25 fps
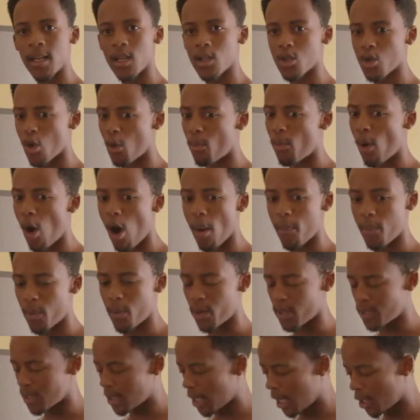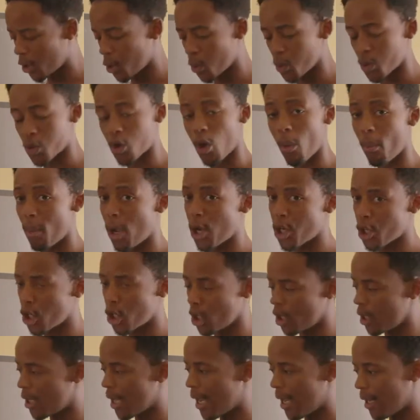soap operas are used
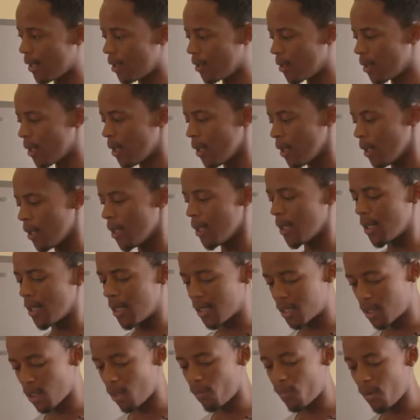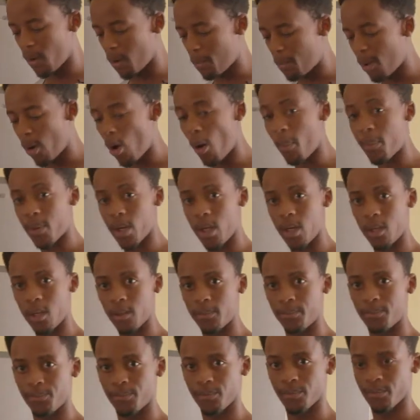commercially and they're still very popular.
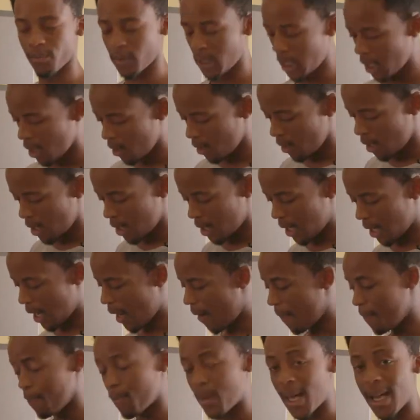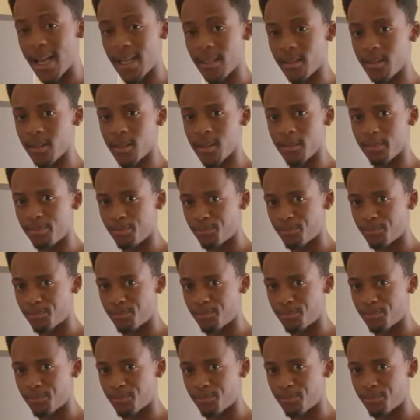Yeah, and